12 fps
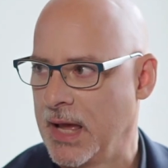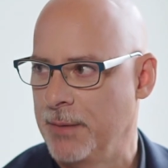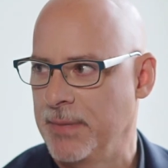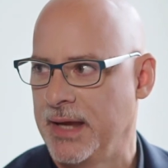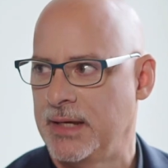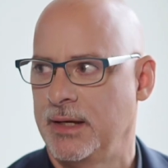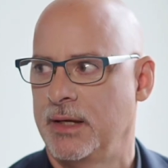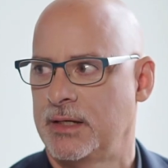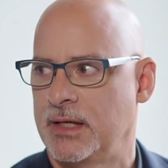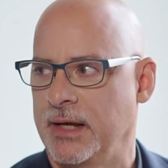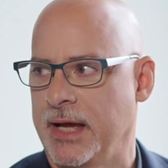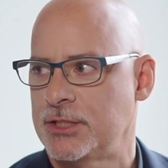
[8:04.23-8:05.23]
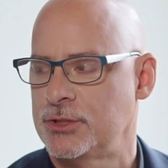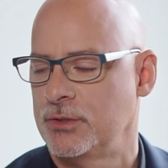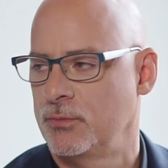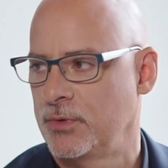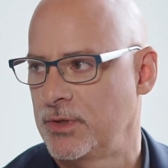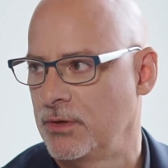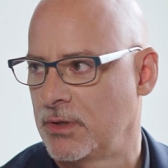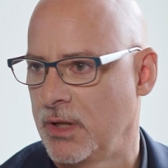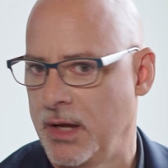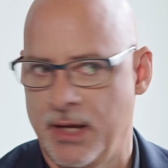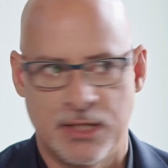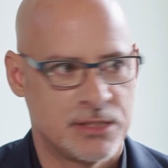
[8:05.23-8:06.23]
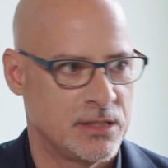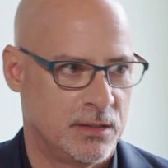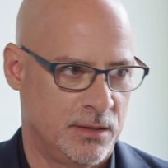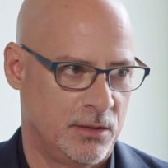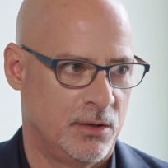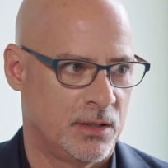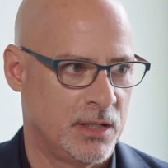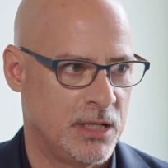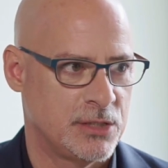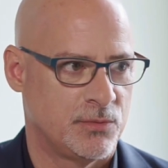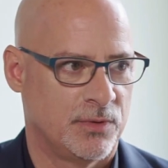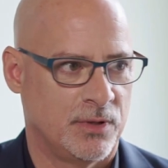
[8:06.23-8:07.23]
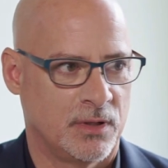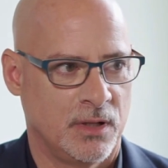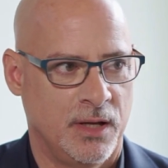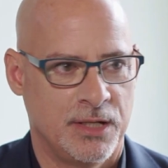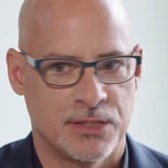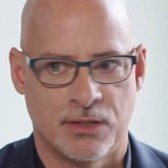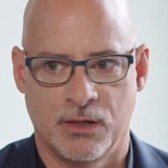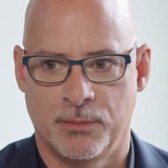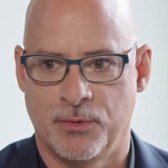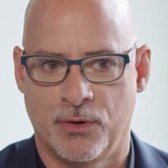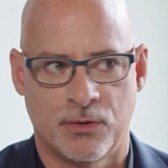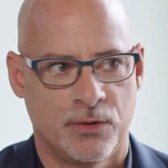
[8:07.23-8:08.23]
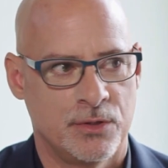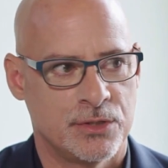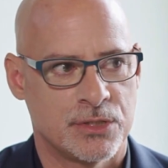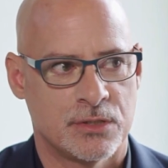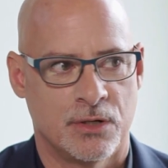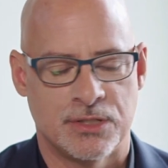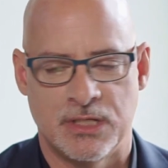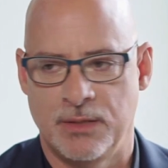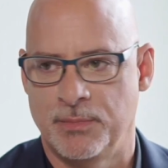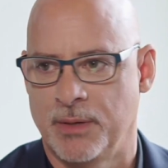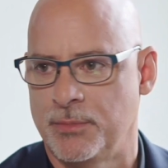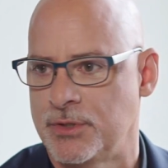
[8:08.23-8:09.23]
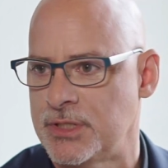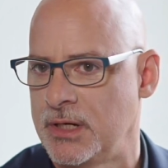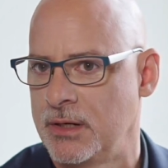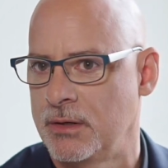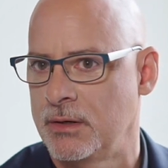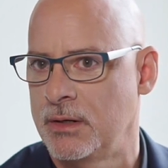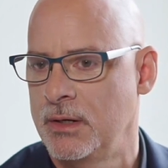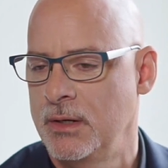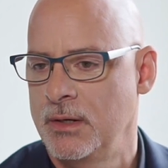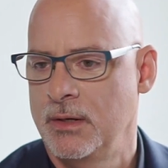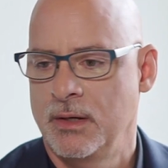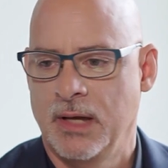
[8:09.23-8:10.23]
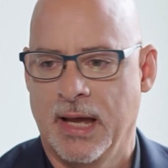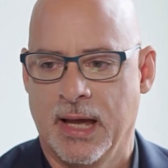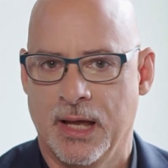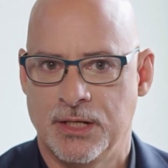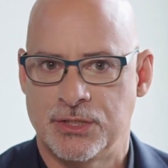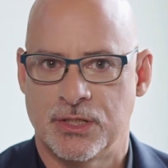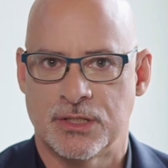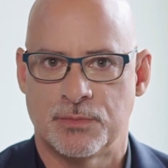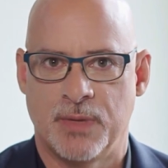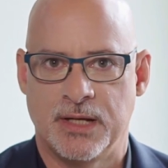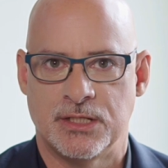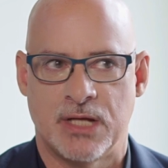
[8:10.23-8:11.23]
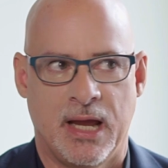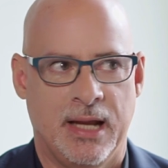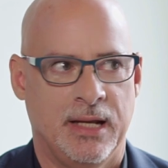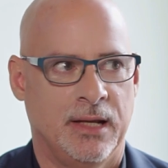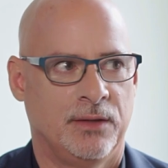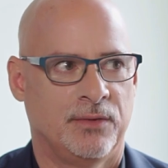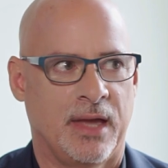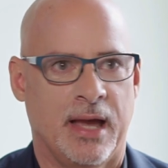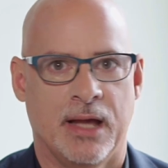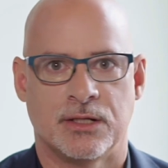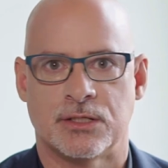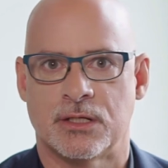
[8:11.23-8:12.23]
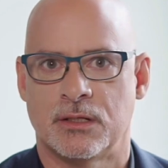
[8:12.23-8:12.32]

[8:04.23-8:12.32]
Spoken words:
And making a connection with your clients, and in our case with our clients and our brokers, our team members here, and just maintaining that